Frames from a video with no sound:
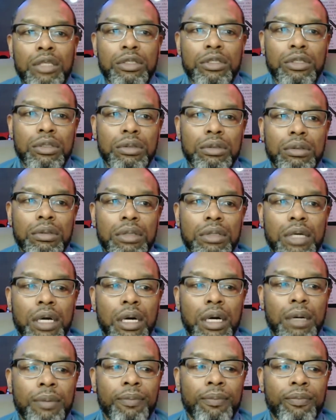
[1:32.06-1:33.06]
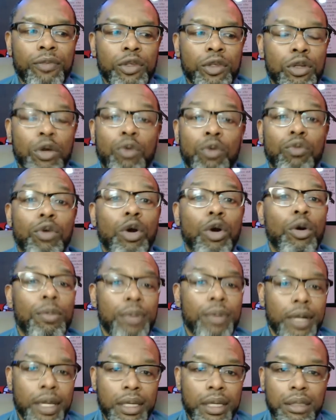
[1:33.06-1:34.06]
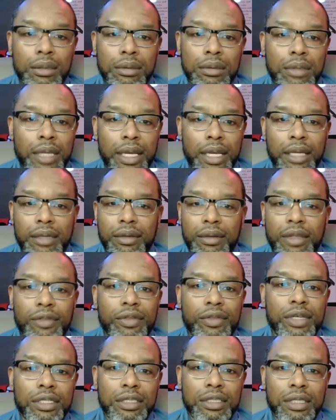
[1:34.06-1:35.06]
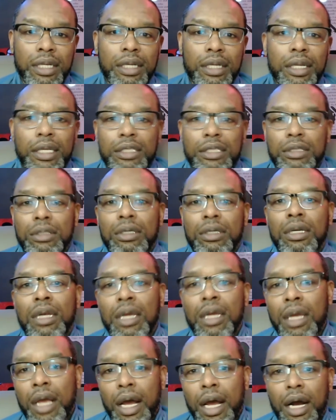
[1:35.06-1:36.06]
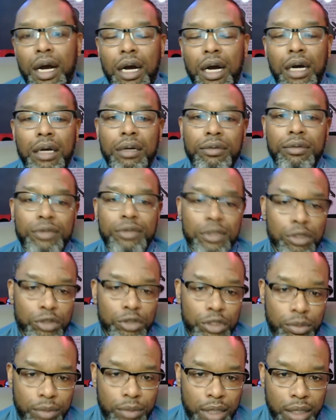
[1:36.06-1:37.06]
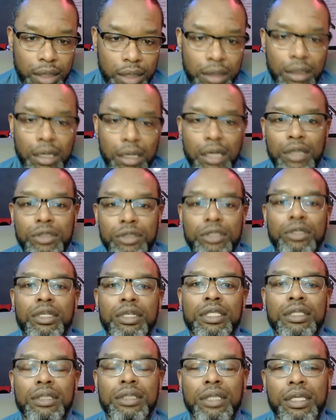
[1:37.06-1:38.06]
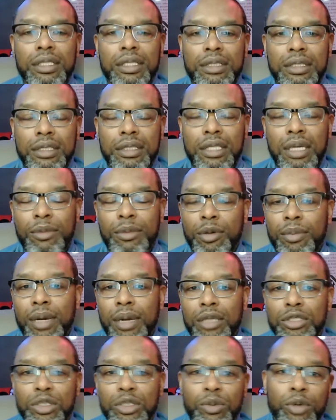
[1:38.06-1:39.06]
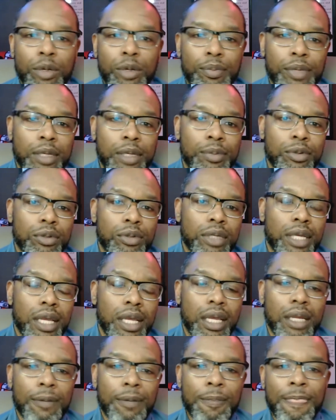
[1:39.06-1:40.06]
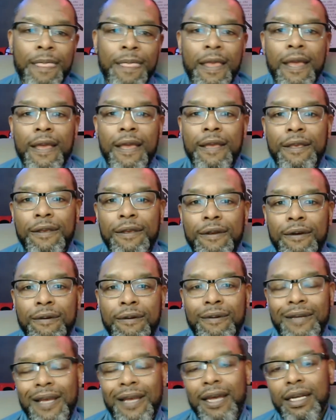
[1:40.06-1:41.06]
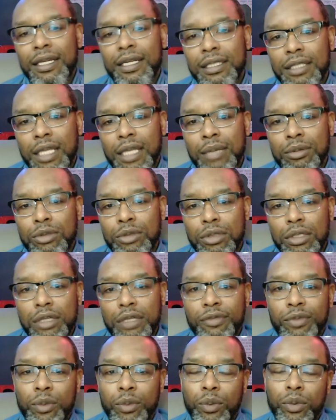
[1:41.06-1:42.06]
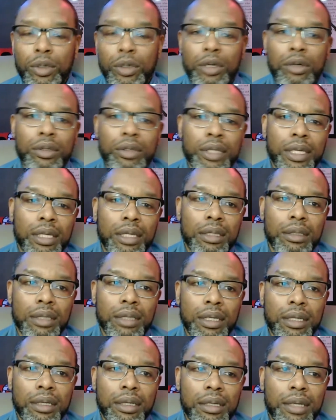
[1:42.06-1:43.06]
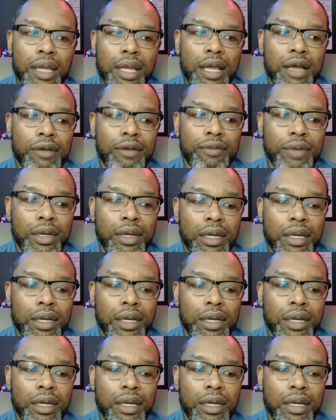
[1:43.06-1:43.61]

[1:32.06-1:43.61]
role play and things of that nature. Social media also has come about to where people can, kind of escape to a different world and have